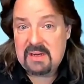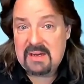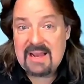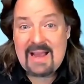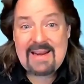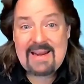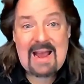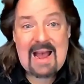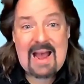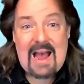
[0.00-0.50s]

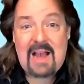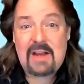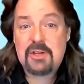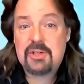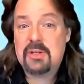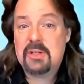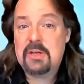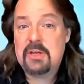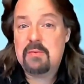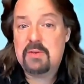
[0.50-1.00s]
and
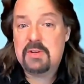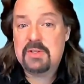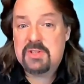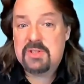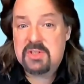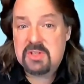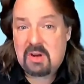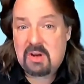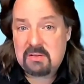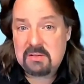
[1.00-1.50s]
actually
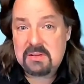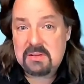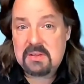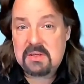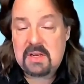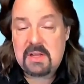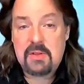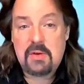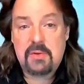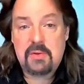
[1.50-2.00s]
result
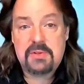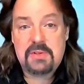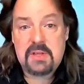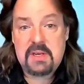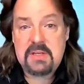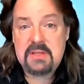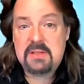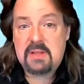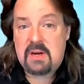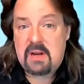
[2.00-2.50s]
in those
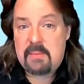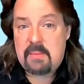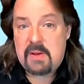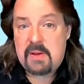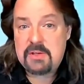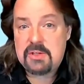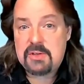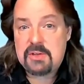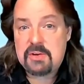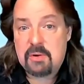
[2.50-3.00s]
things that I
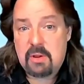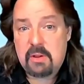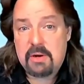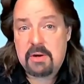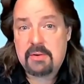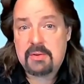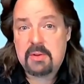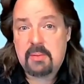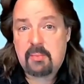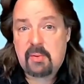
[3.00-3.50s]
mentioned earlier
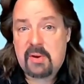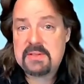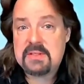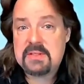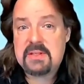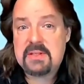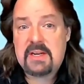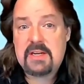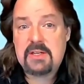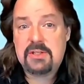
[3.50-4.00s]
in the
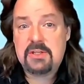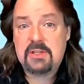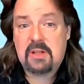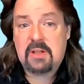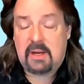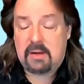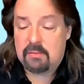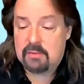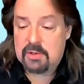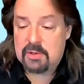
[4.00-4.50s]
presentation,
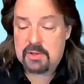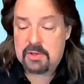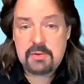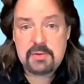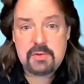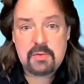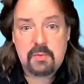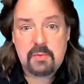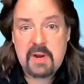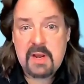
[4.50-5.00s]
like
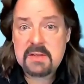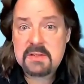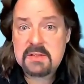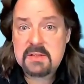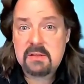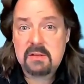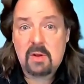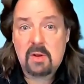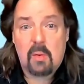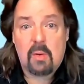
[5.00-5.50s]
reduced risk,
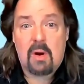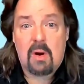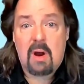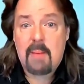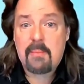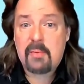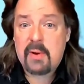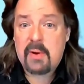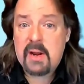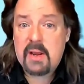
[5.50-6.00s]
lower
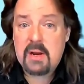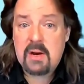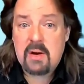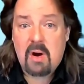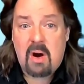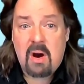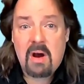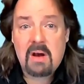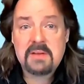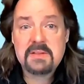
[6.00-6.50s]
operating
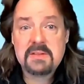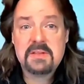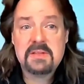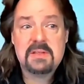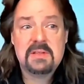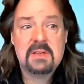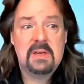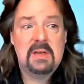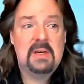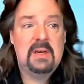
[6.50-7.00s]

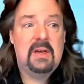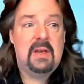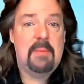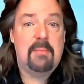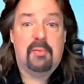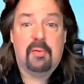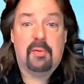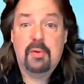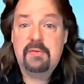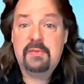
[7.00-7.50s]
costs,
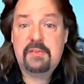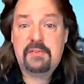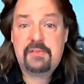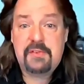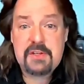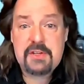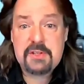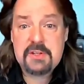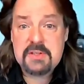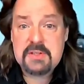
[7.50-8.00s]
improved
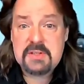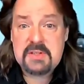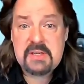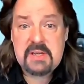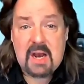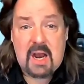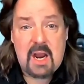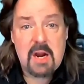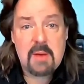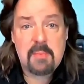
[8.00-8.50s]
efficiency,
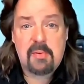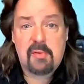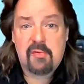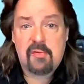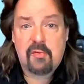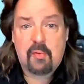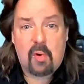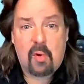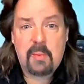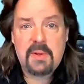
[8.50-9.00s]
higher
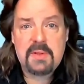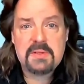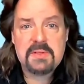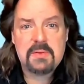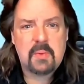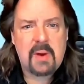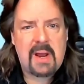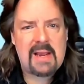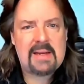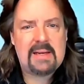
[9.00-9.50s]
performance,
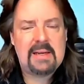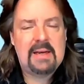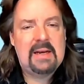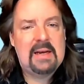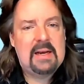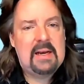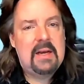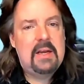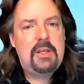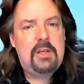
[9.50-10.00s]
right?
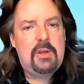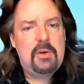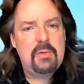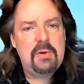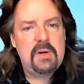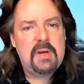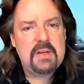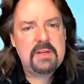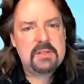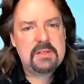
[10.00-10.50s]
you
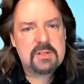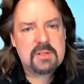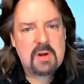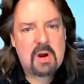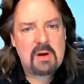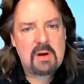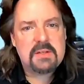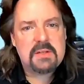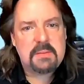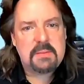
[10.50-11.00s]
can
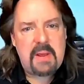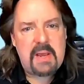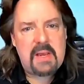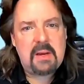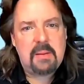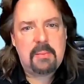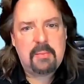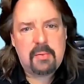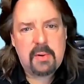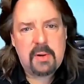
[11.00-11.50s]
start to make a
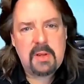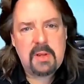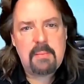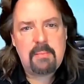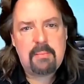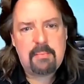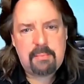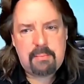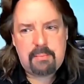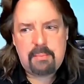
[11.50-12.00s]
pretty
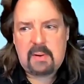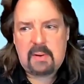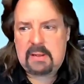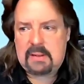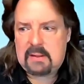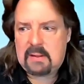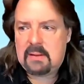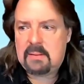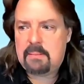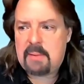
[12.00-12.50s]

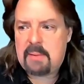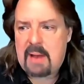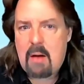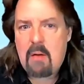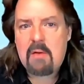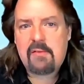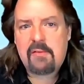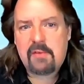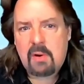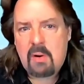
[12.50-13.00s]
uh,
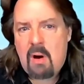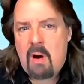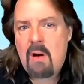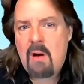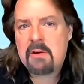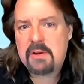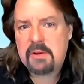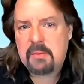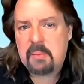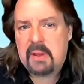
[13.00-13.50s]
powerful
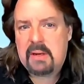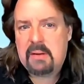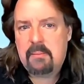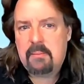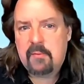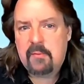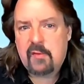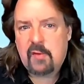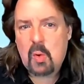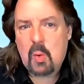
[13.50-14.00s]
argument
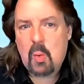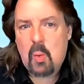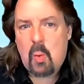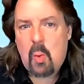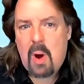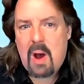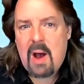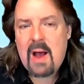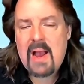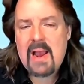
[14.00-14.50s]
for
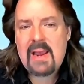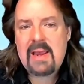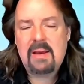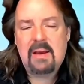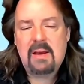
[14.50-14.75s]
why